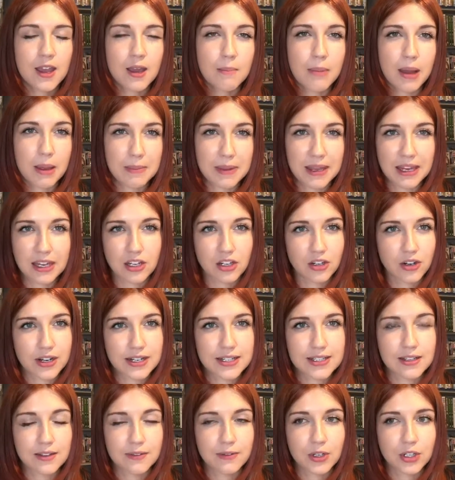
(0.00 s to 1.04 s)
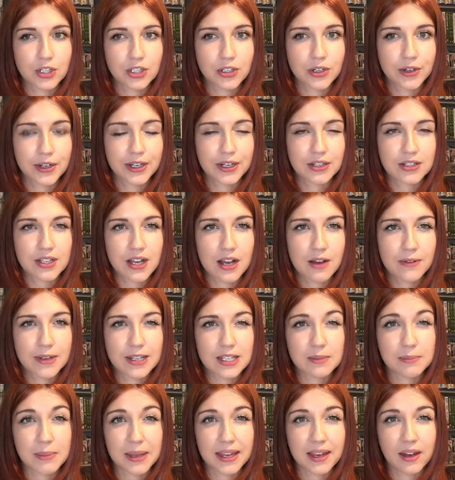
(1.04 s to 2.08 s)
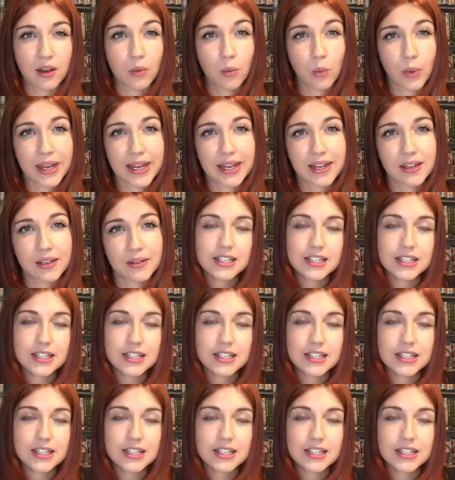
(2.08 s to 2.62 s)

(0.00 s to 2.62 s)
by being aggressive, you're showing yourself as being weak.